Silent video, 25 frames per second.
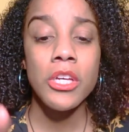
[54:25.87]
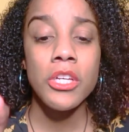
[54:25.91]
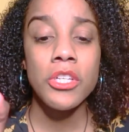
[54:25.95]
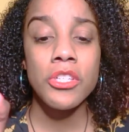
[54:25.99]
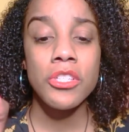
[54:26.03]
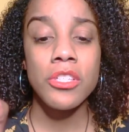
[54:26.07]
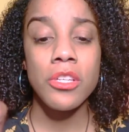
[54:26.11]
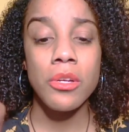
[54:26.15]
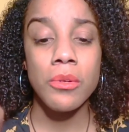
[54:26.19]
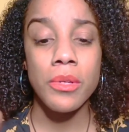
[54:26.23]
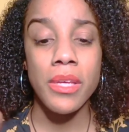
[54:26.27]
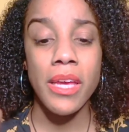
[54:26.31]

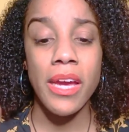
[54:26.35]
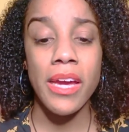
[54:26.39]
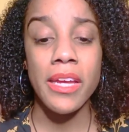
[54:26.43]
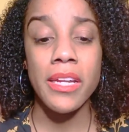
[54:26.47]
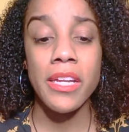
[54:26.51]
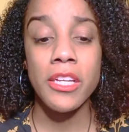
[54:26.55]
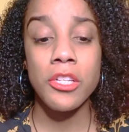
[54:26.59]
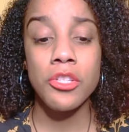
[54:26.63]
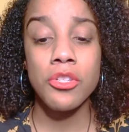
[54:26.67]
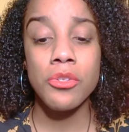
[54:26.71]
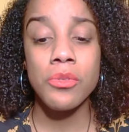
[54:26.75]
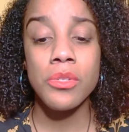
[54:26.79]
So yeah, and
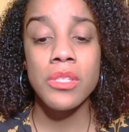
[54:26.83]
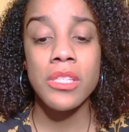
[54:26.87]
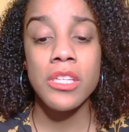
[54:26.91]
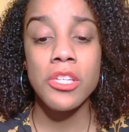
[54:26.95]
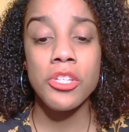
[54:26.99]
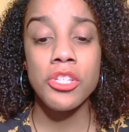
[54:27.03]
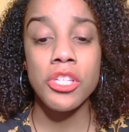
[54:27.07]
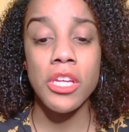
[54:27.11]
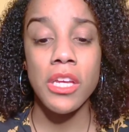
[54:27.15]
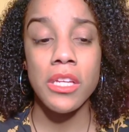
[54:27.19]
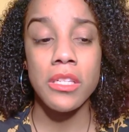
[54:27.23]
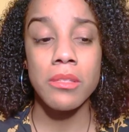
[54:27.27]
I do see
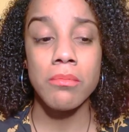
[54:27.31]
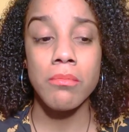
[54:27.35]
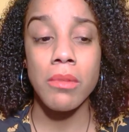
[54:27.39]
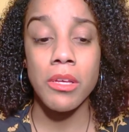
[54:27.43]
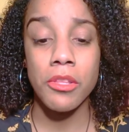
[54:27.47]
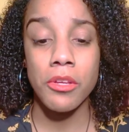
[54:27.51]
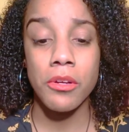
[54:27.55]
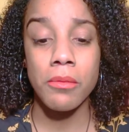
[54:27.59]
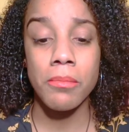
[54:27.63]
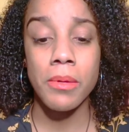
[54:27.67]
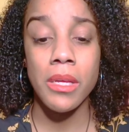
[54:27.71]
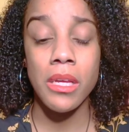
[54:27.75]
Shane's
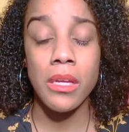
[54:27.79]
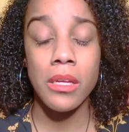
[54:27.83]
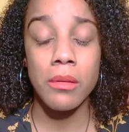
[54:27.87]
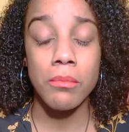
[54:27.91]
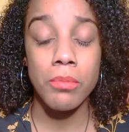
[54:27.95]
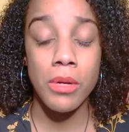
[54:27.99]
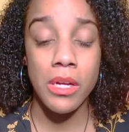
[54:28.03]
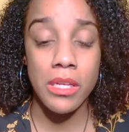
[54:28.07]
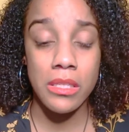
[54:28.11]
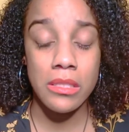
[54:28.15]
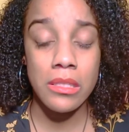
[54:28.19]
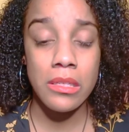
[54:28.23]
mother being
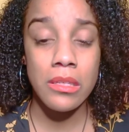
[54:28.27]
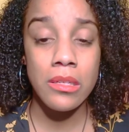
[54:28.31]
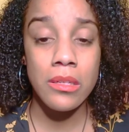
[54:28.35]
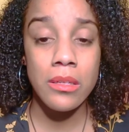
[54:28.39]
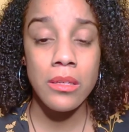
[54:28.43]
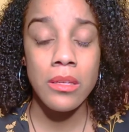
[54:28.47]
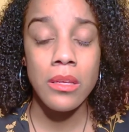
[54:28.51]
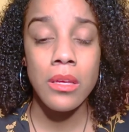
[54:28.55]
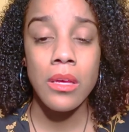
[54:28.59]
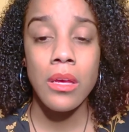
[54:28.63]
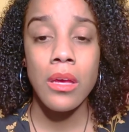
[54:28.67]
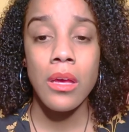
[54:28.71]

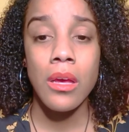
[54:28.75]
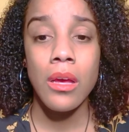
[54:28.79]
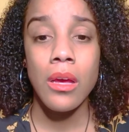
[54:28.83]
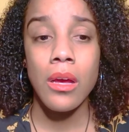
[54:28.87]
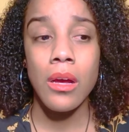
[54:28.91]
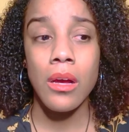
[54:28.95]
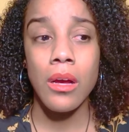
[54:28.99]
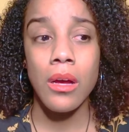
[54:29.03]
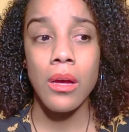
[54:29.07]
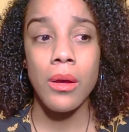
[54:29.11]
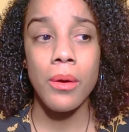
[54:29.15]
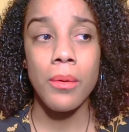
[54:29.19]
present
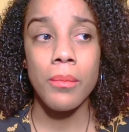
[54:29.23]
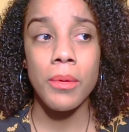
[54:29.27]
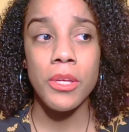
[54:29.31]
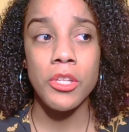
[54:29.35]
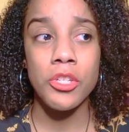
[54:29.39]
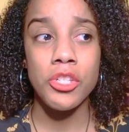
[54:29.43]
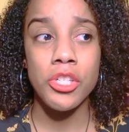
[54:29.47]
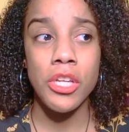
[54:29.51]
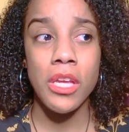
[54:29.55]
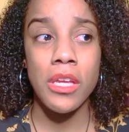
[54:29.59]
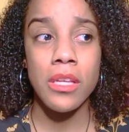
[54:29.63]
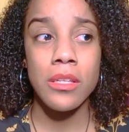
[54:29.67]
um,
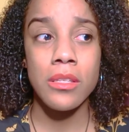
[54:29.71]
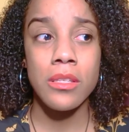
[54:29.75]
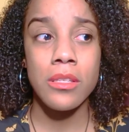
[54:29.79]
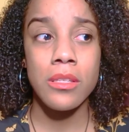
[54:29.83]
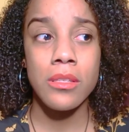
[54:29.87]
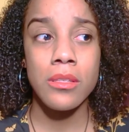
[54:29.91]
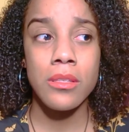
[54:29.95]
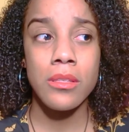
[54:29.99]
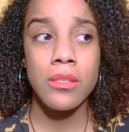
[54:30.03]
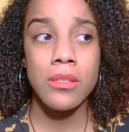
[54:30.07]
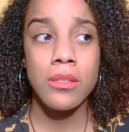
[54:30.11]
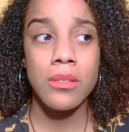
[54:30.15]
and
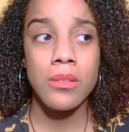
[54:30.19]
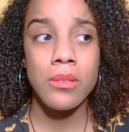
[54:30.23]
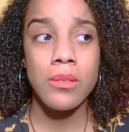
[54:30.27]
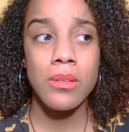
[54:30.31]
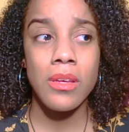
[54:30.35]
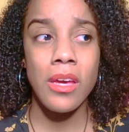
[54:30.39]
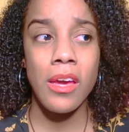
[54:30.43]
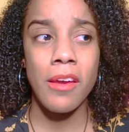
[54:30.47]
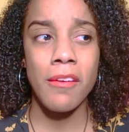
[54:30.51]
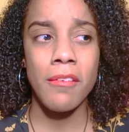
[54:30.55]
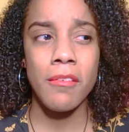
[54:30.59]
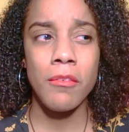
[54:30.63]
Shane's
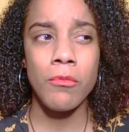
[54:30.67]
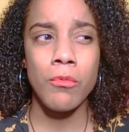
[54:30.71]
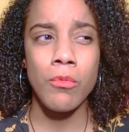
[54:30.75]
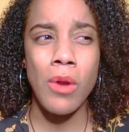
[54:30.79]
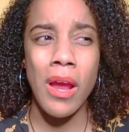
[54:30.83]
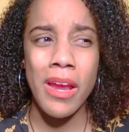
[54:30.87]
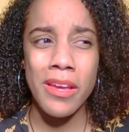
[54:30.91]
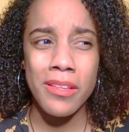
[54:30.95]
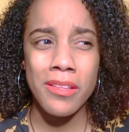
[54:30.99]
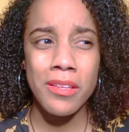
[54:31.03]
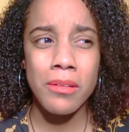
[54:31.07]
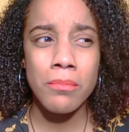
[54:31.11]
I,
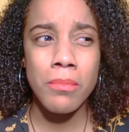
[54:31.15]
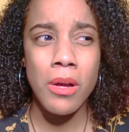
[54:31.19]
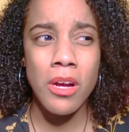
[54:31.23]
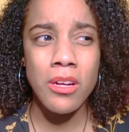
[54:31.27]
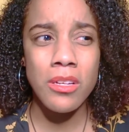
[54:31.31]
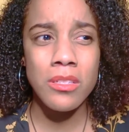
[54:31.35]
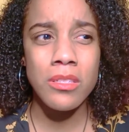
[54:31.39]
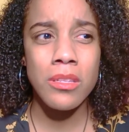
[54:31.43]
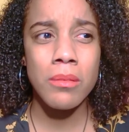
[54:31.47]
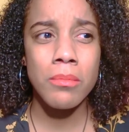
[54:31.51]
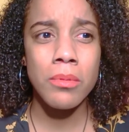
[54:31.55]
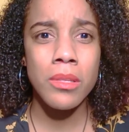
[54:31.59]
Ryland
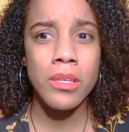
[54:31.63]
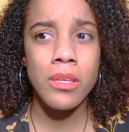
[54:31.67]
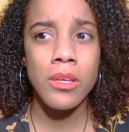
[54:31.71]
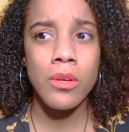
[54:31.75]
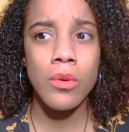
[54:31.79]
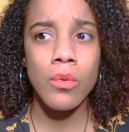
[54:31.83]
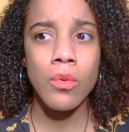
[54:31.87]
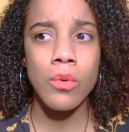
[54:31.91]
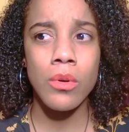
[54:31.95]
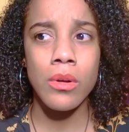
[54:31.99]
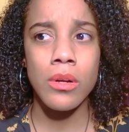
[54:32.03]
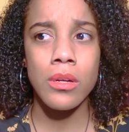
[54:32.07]
possibly
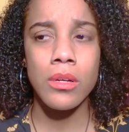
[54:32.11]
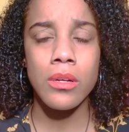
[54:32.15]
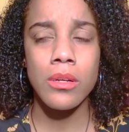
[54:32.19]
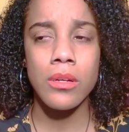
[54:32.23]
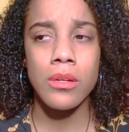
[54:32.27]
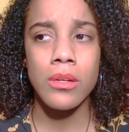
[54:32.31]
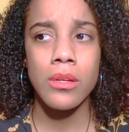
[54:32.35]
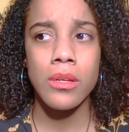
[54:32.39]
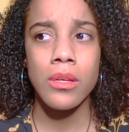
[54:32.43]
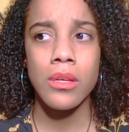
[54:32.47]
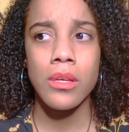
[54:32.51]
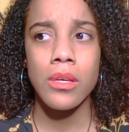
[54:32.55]

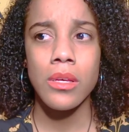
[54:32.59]
or